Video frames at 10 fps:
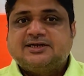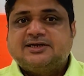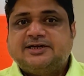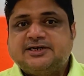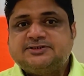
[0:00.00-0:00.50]

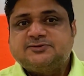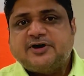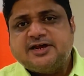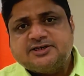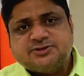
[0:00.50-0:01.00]
Here's
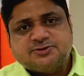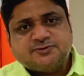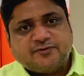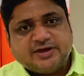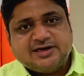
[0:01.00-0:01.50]
why
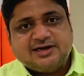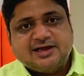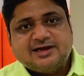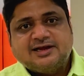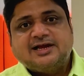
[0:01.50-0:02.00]
ratios fail
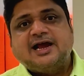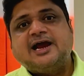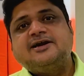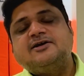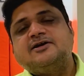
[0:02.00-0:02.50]

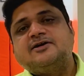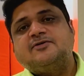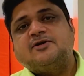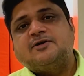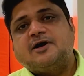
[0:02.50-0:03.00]
and
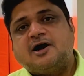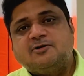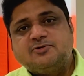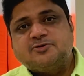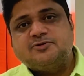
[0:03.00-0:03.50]

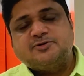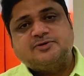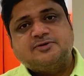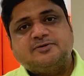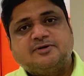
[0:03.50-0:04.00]
how to
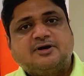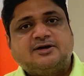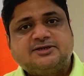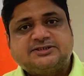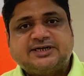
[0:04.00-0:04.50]

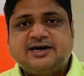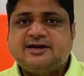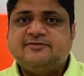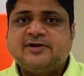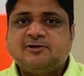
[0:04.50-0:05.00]
understand
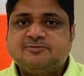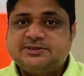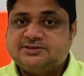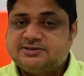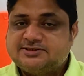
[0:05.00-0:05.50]
and value a
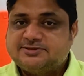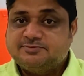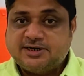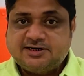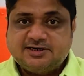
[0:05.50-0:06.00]
business.
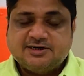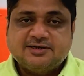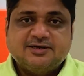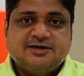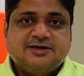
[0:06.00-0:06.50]
But
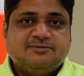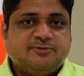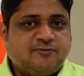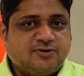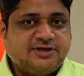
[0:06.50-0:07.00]

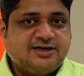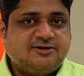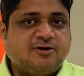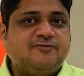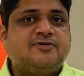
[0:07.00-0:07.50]
before that,
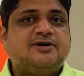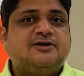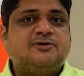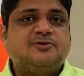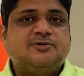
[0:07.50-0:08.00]
don't
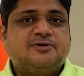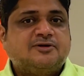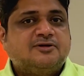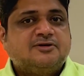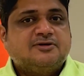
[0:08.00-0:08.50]
forget to
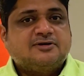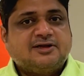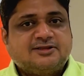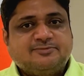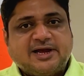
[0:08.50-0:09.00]

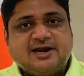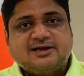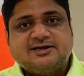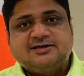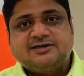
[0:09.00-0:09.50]
click the bell
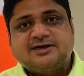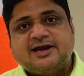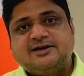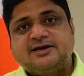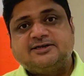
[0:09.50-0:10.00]
icon
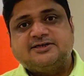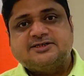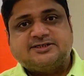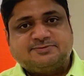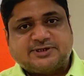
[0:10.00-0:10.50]
and hit the
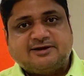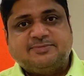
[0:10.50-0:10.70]
subscribe